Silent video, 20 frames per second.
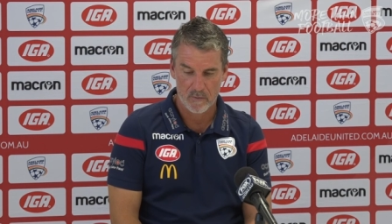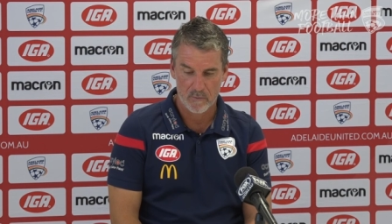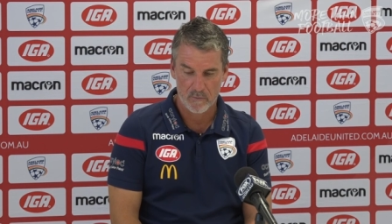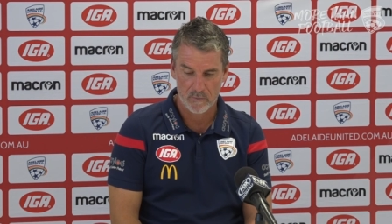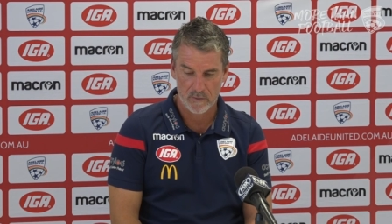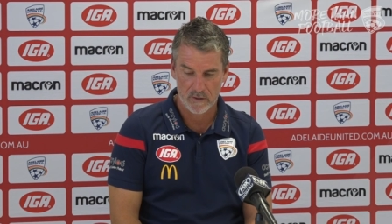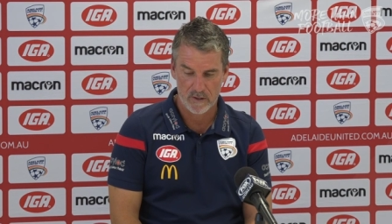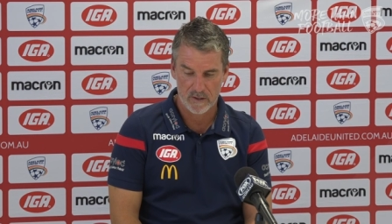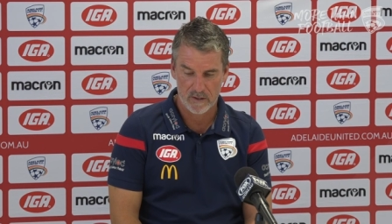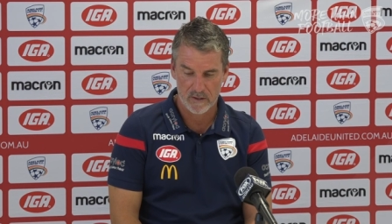
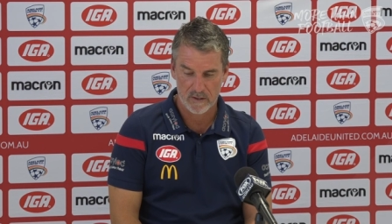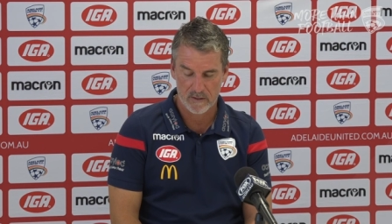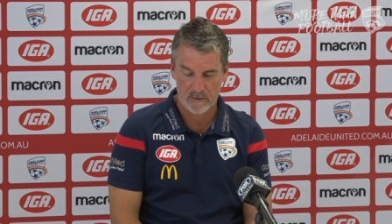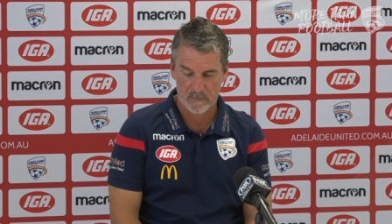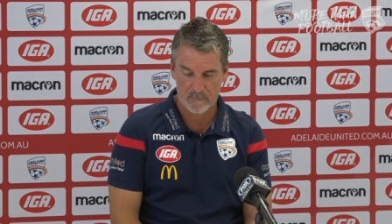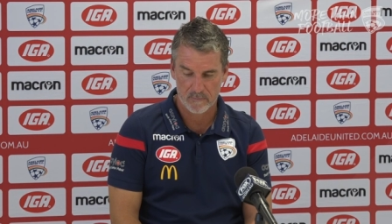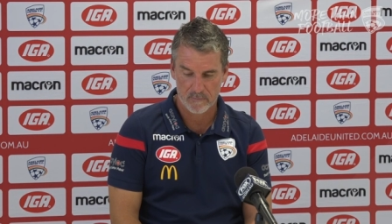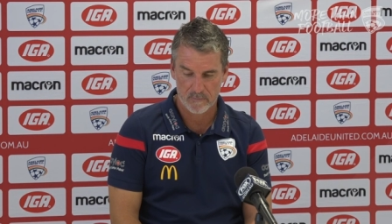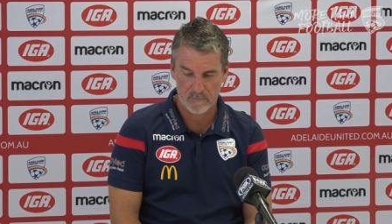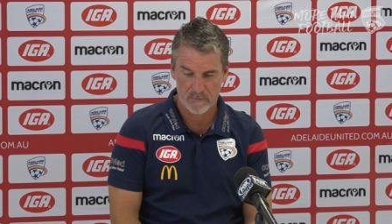We
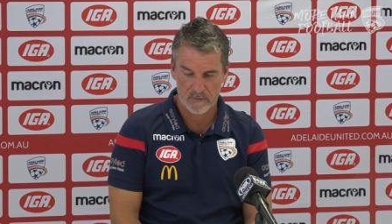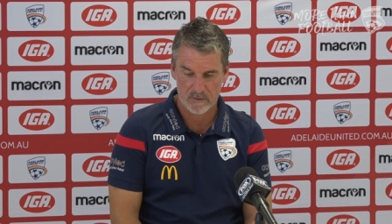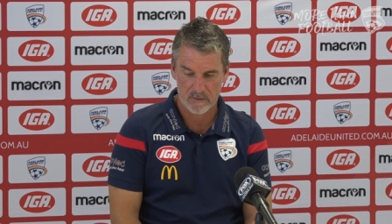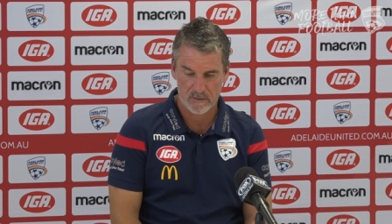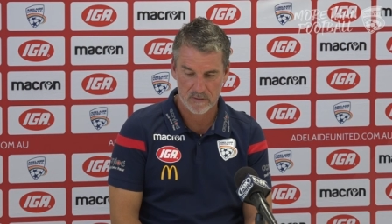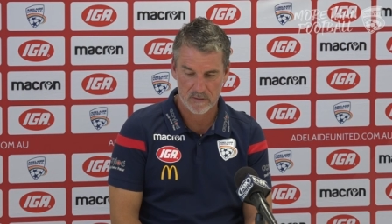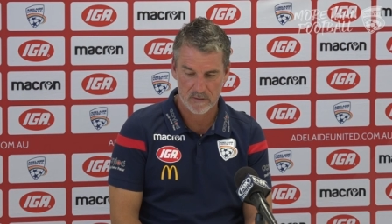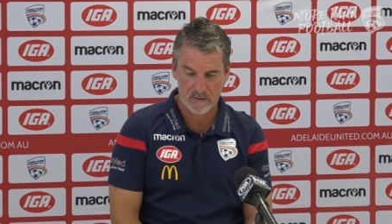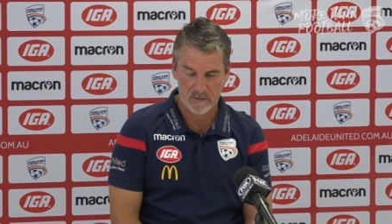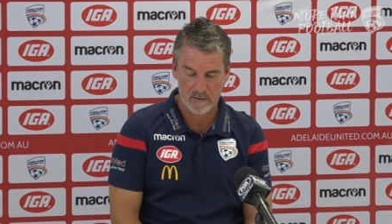
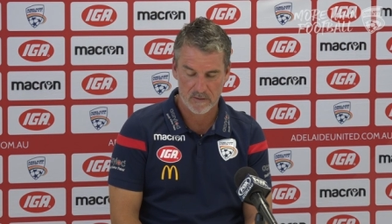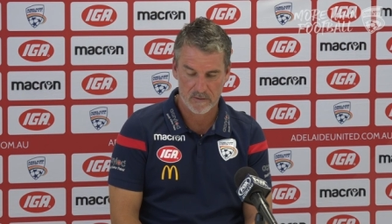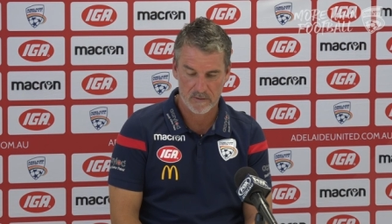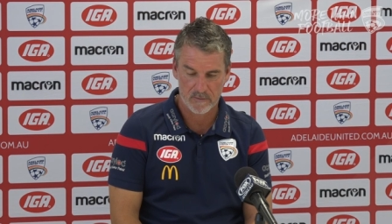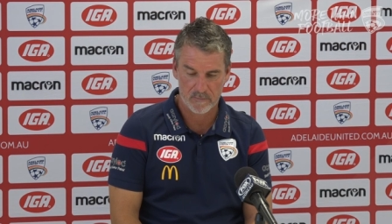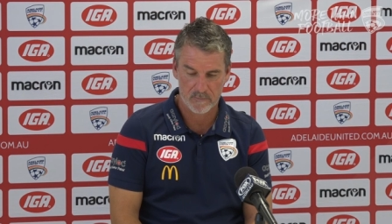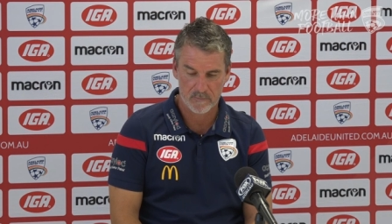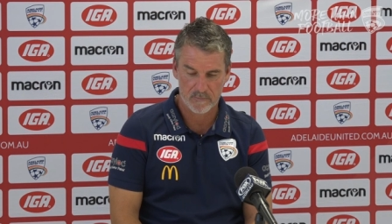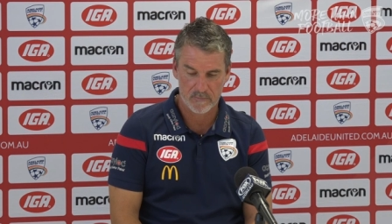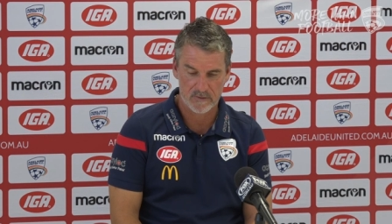
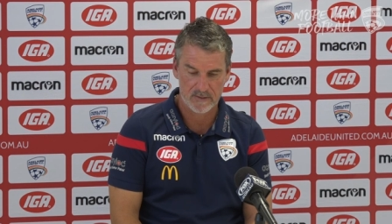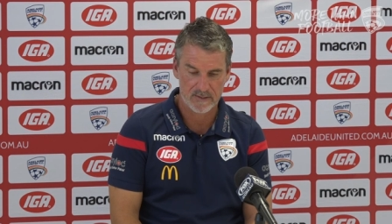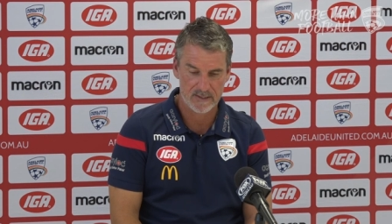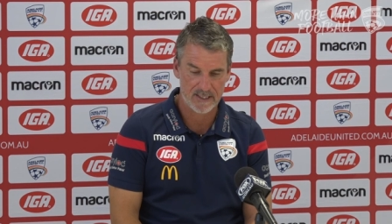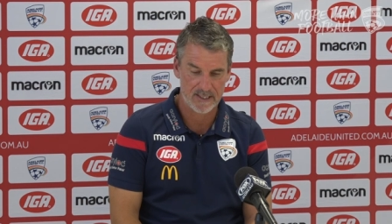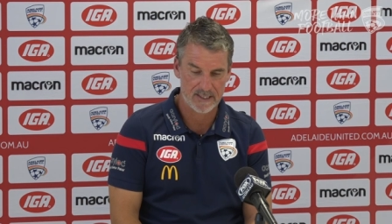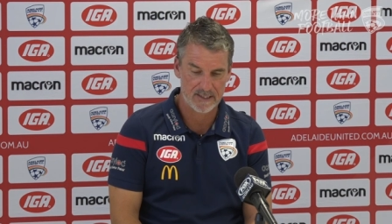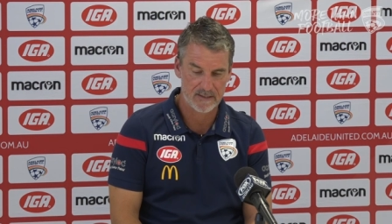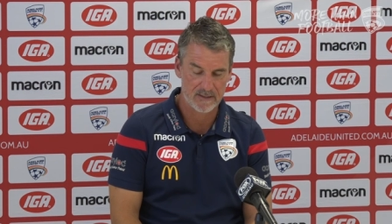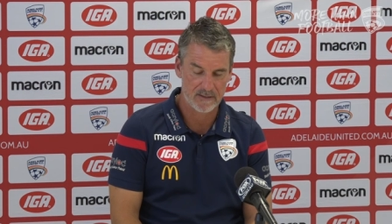
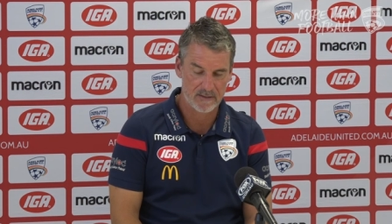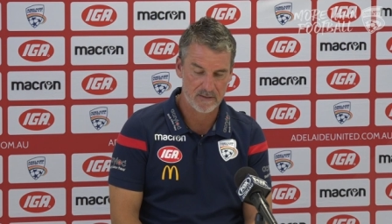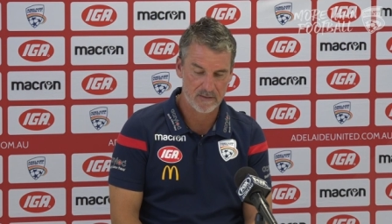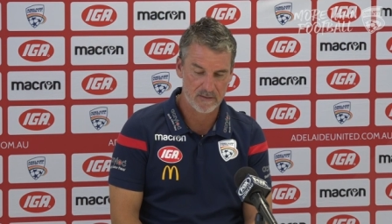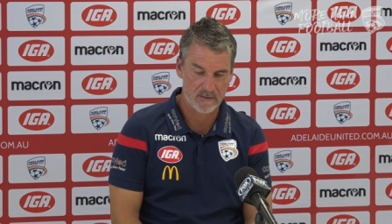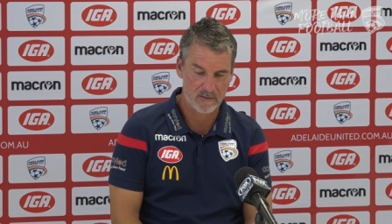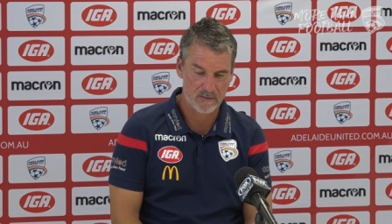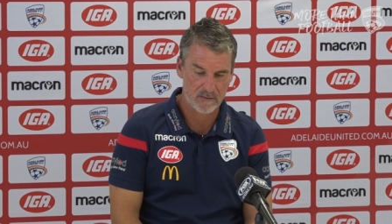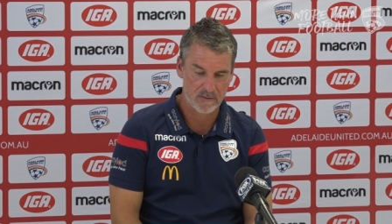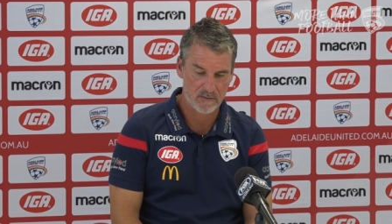said
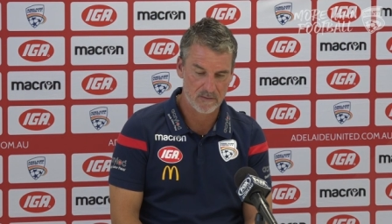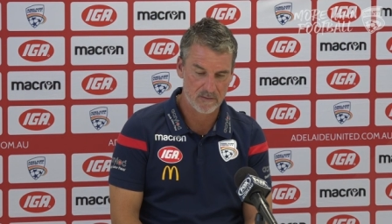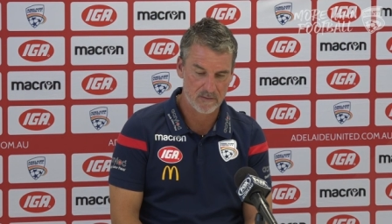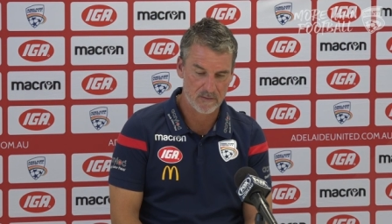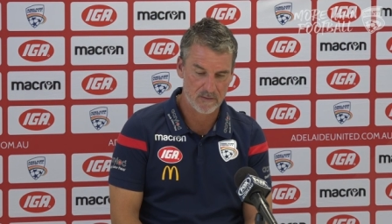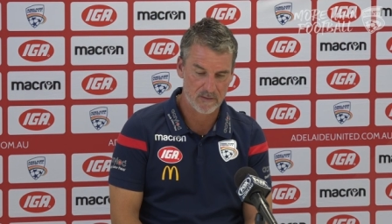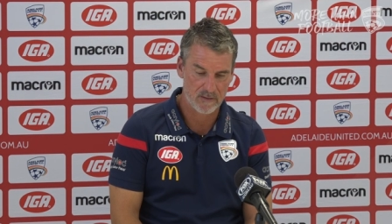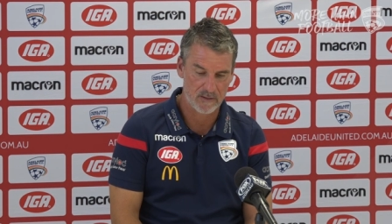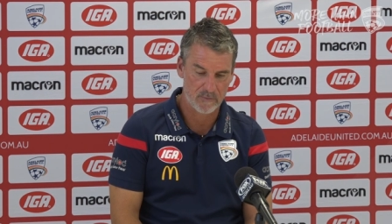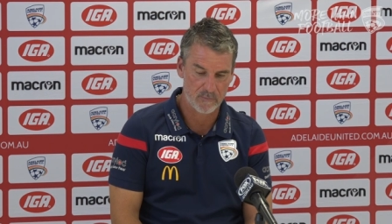
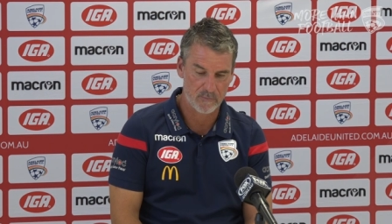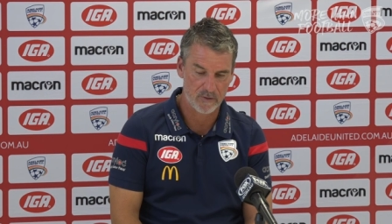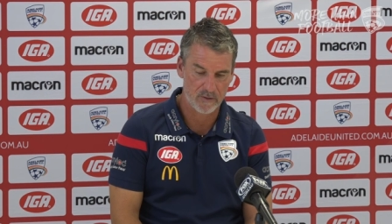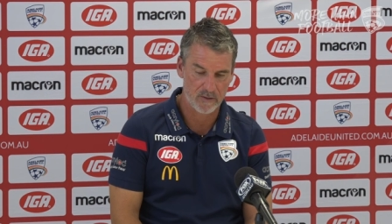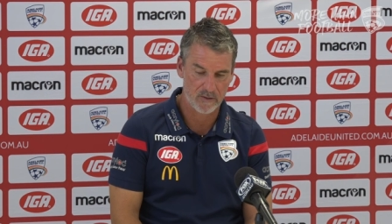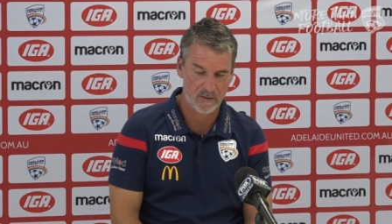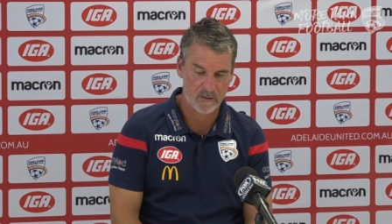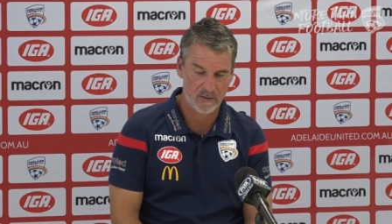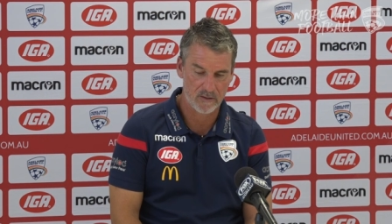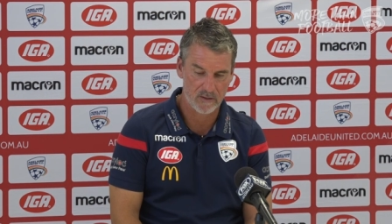that
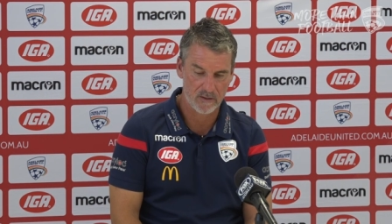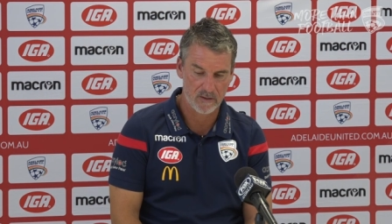we